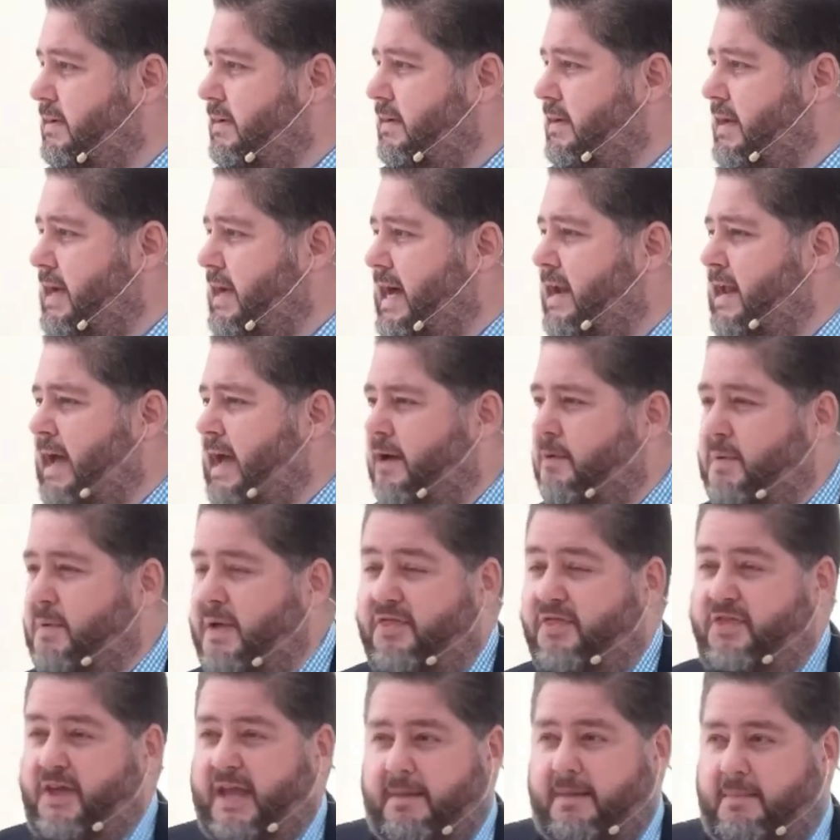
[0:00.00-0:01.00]
How do we
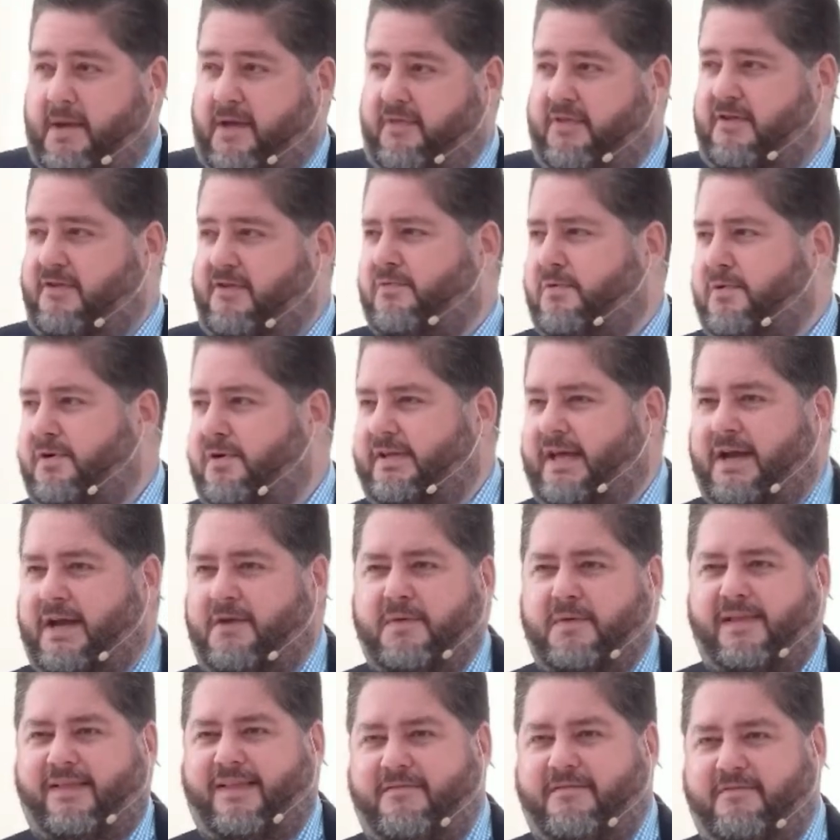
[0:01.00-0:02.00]
think about this world? How do
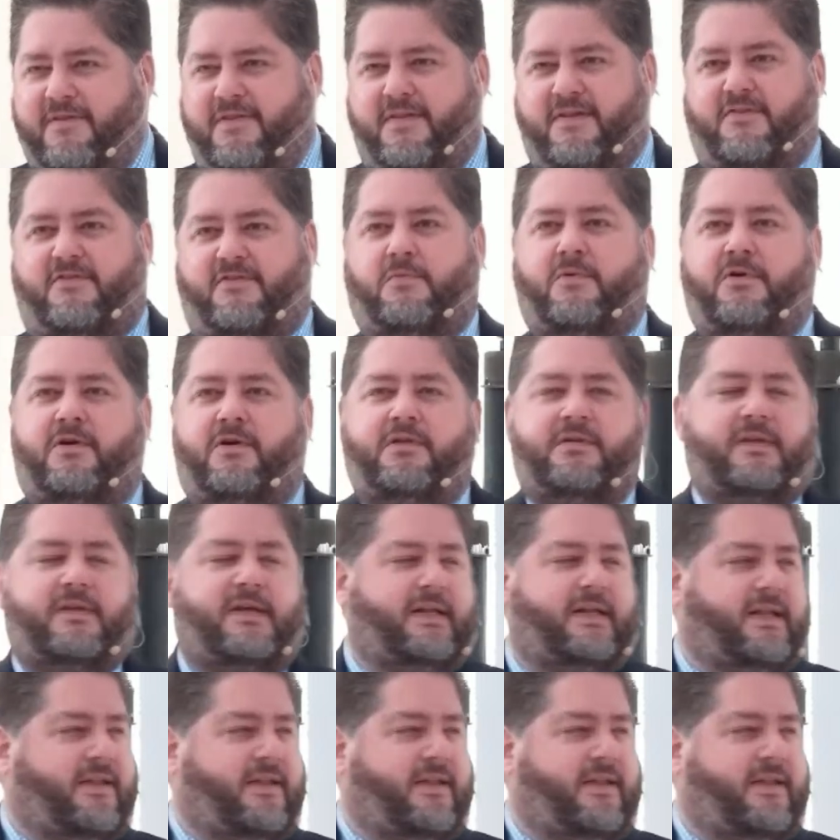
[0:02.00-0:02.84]
we live in this world?